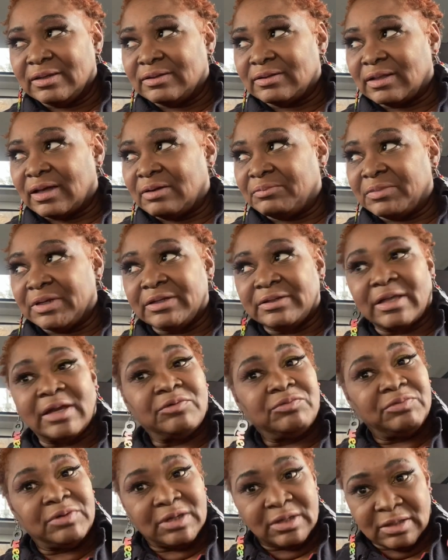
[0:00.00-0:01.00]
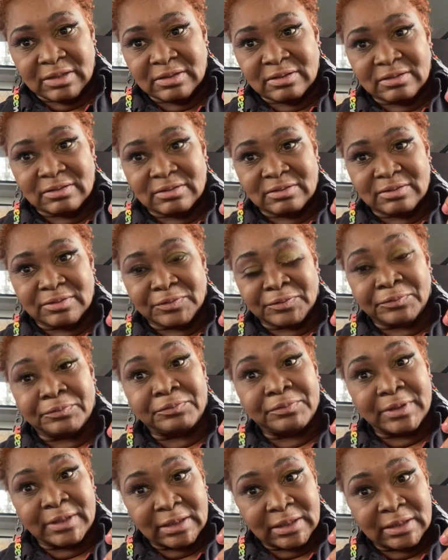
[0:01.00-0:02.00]
I mean, they really,
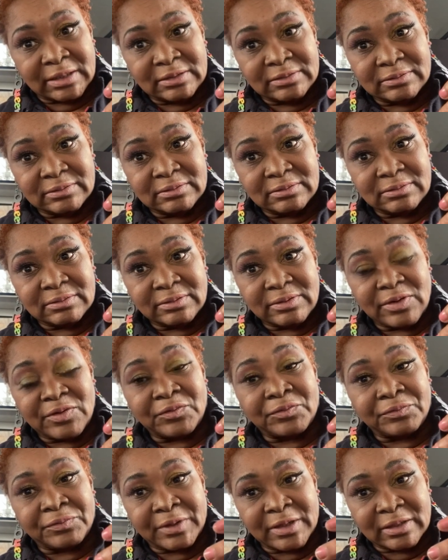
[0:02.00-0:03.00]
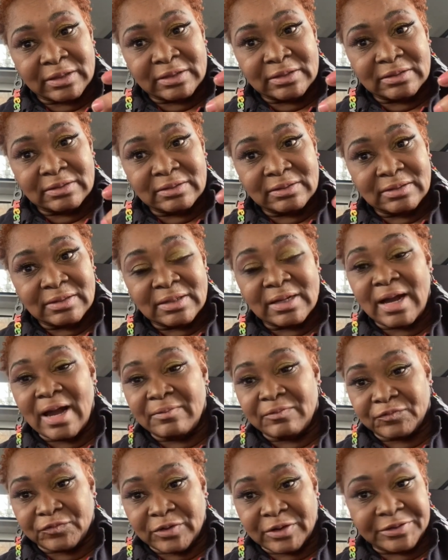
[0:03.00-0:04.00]
really, really
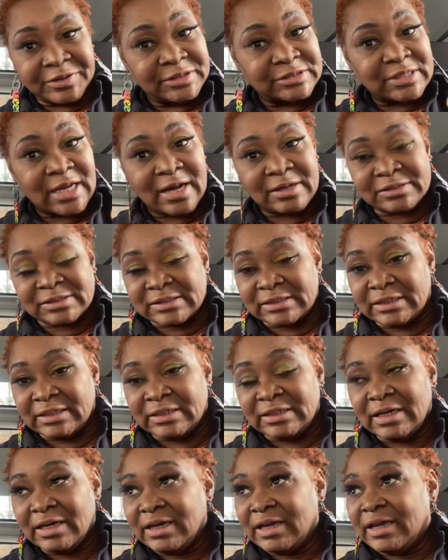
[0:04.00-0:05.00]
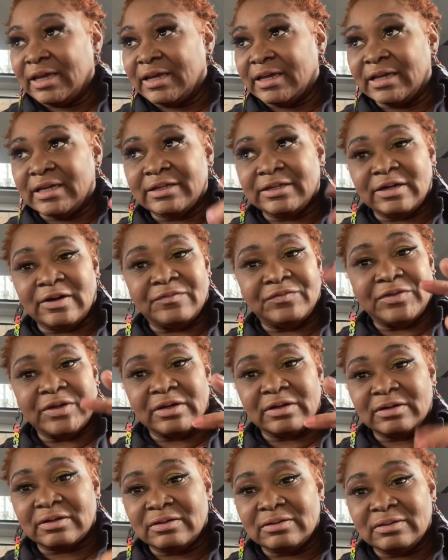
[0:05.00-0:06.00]
coming for her. Did y'all see any of
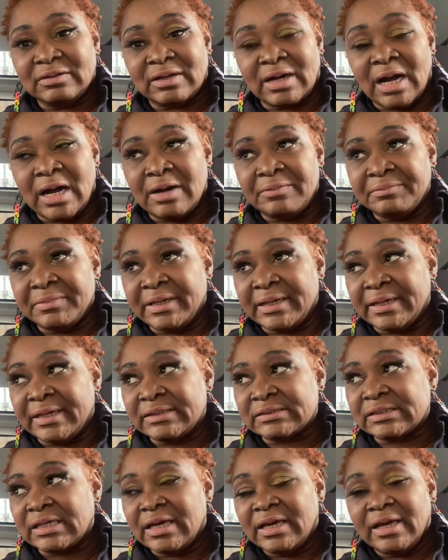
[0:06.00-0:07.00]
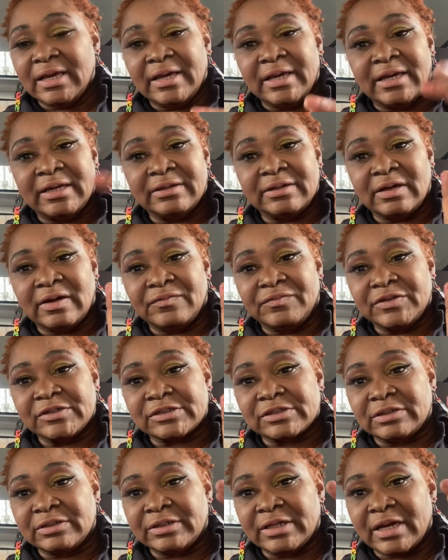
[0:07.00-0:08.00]
the comments, any of the
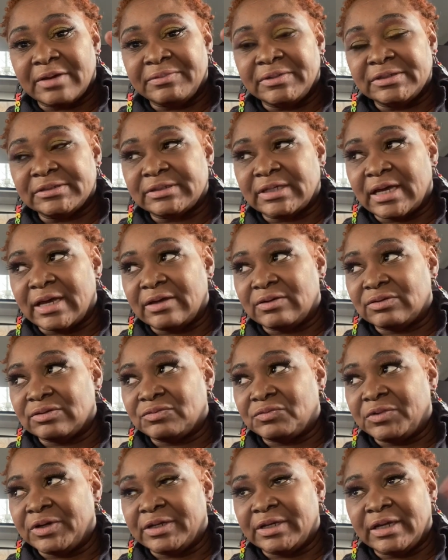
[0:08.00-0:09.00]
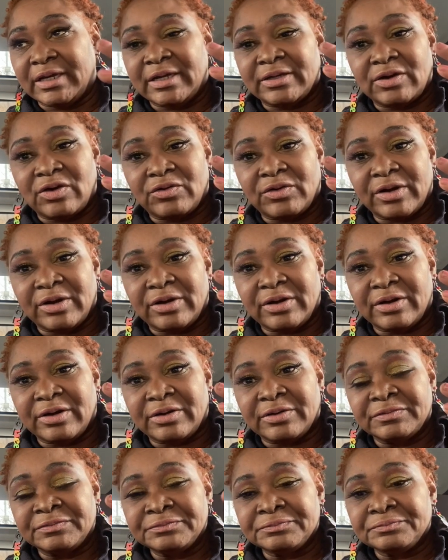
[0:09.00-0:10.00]
celebrities that went in on
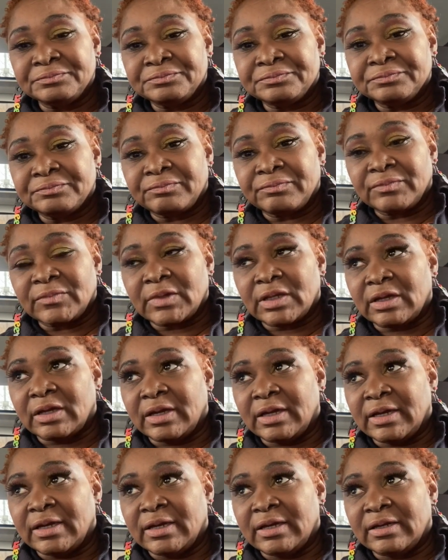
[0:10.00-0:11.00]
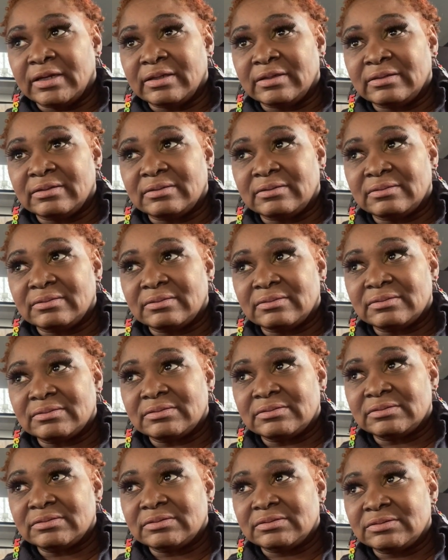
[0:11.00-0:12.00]
her? And,
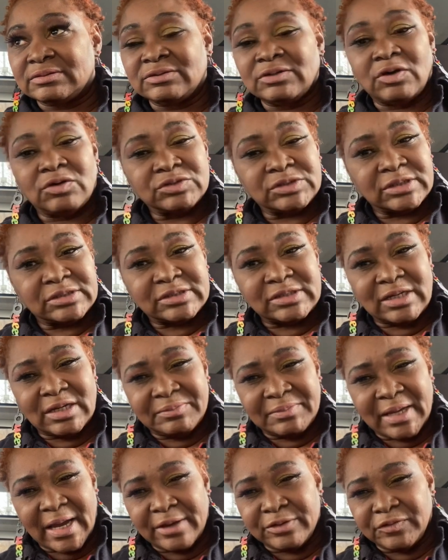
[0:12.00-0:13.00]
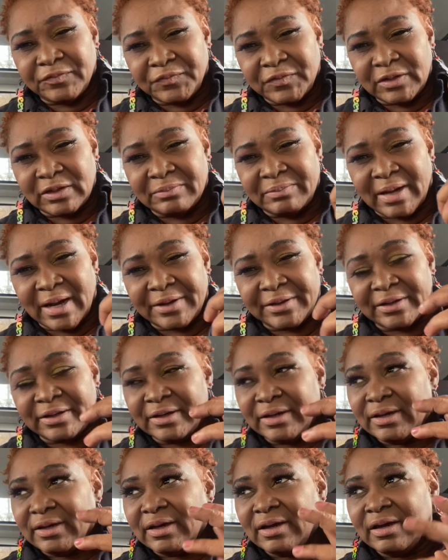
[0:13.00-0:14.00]
you know, just tell me how you feel about it.
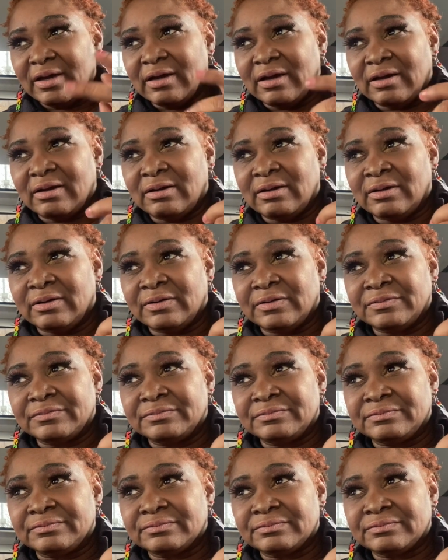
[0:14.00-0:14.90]
I'm